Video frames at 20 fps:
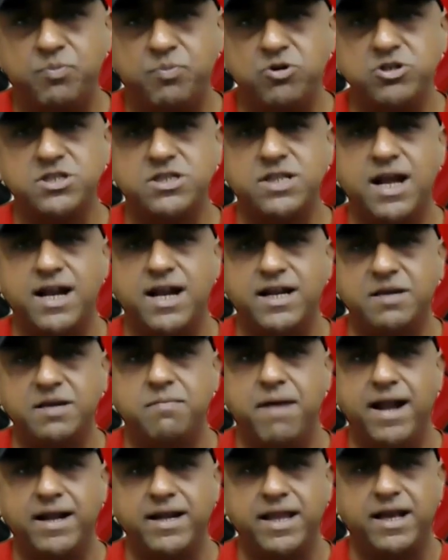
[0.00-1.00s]
push the
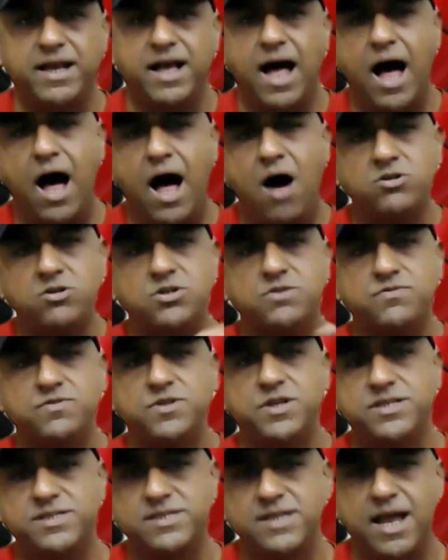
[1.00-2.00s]
antibiotic out of
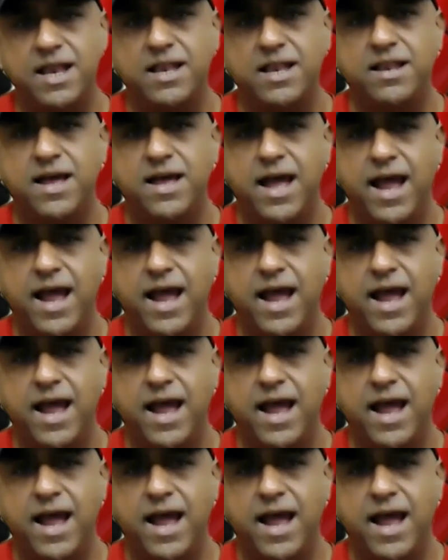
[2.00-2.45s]
their cell,